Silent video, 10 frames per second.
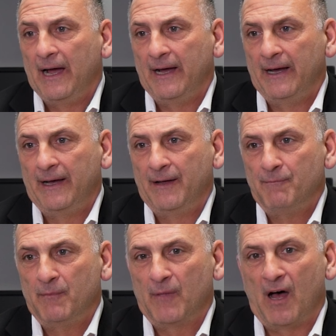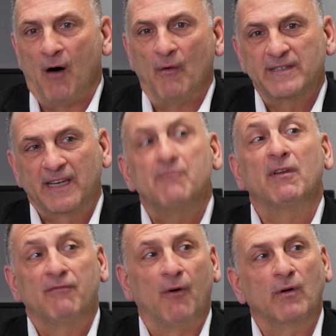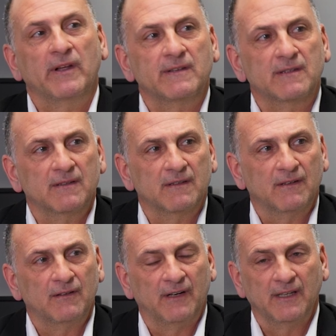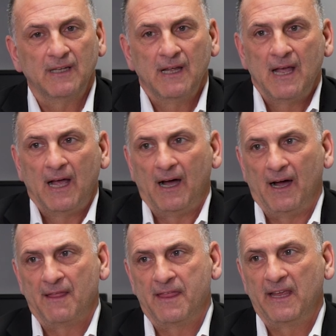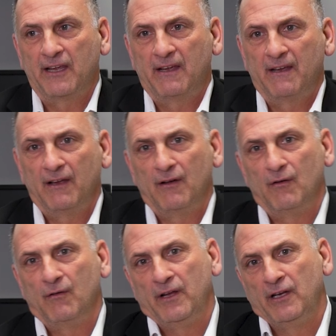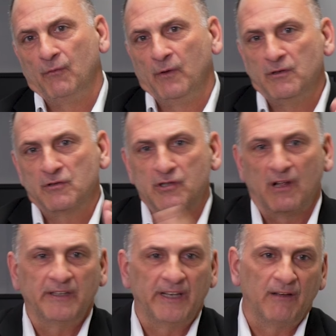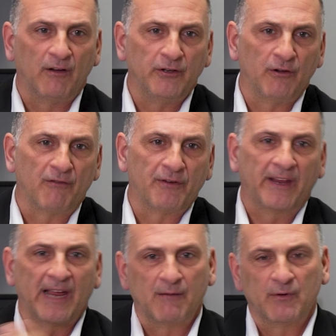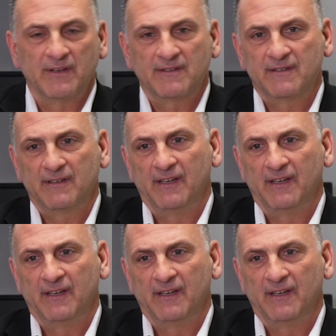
Um, always keeping focus, right? I think you know when you're installing uh, you're offering cameras